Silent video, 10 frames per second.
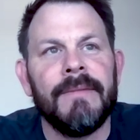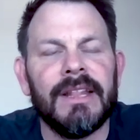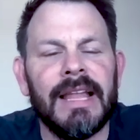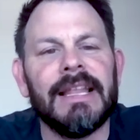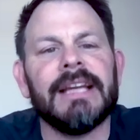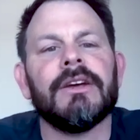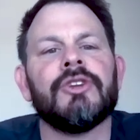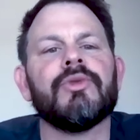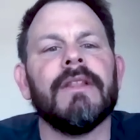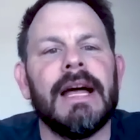like a
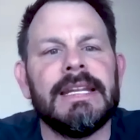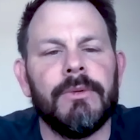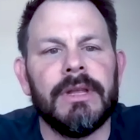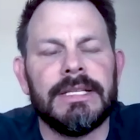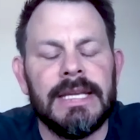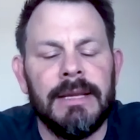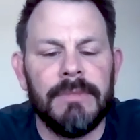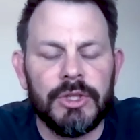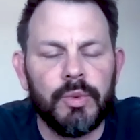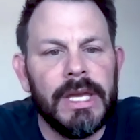drill I did with a
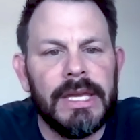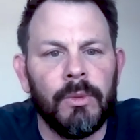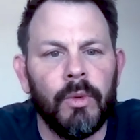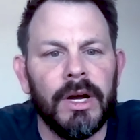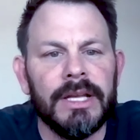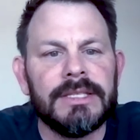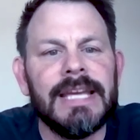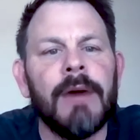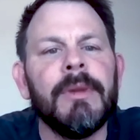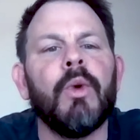team this weekend
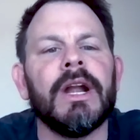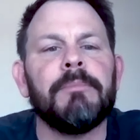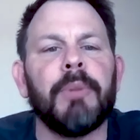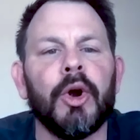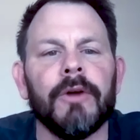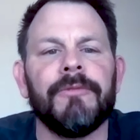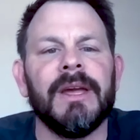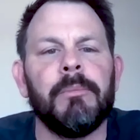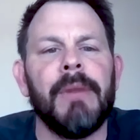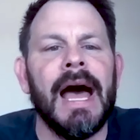was, tell me what a
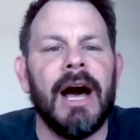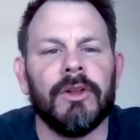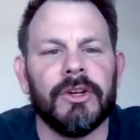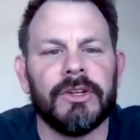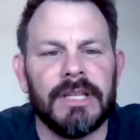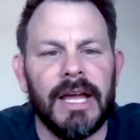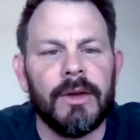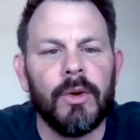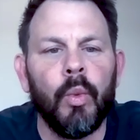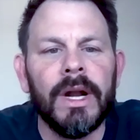perfect bow looks
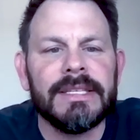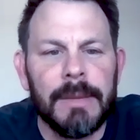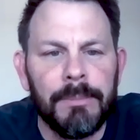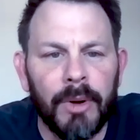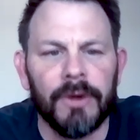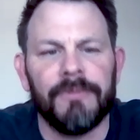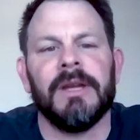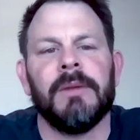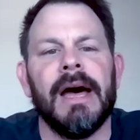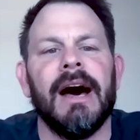like. What is a
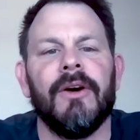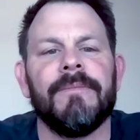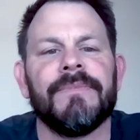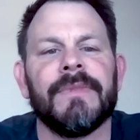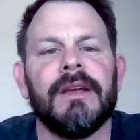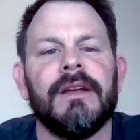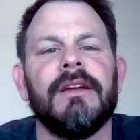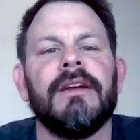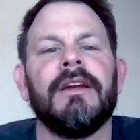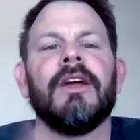perfect bow?
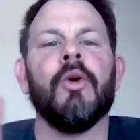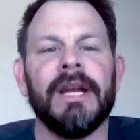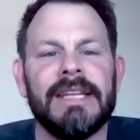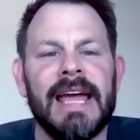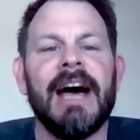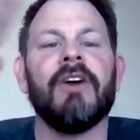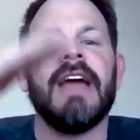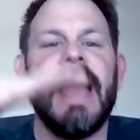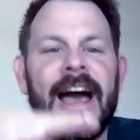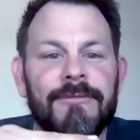Going
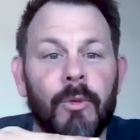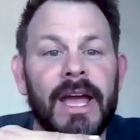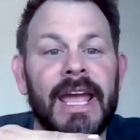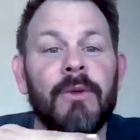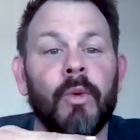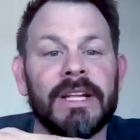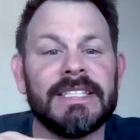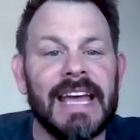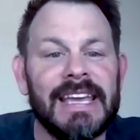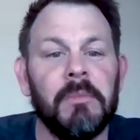down, halfway,
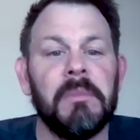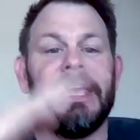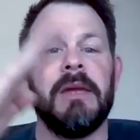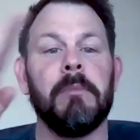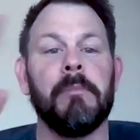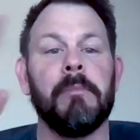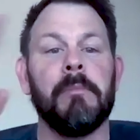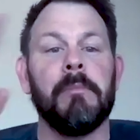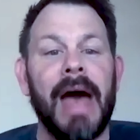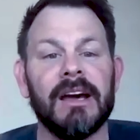1 second beat,
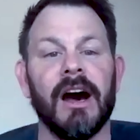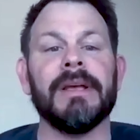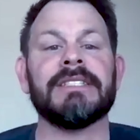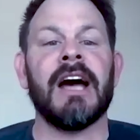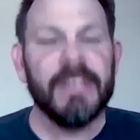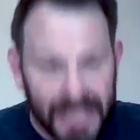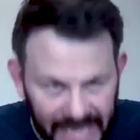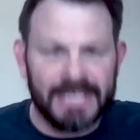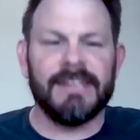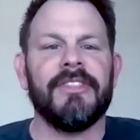back up. It's not this
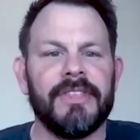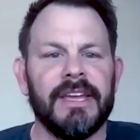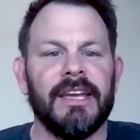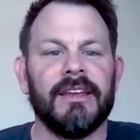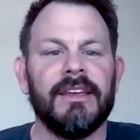head nod thing.